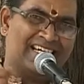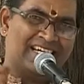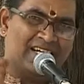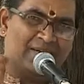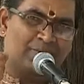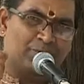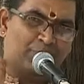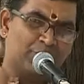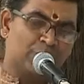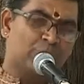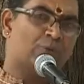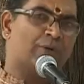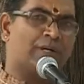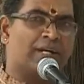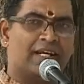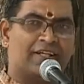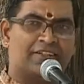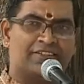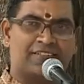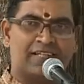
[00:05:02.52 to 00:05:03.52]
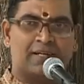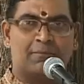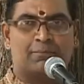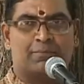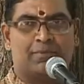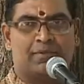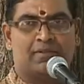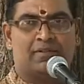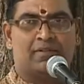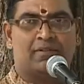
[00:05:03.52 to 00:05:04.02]
a pure
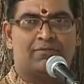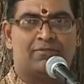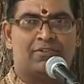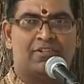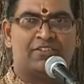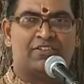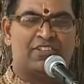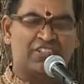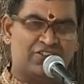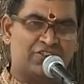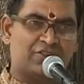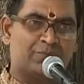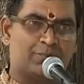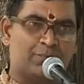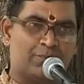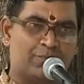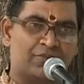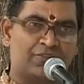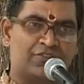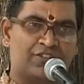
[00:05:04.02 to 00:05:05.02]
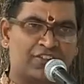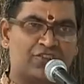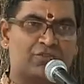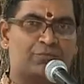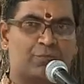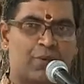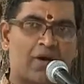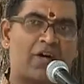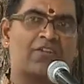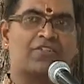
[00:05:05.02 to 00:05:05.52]
example for this 6
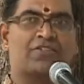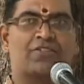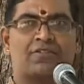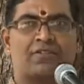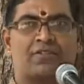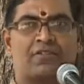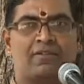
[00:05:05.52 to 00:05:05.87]
parts.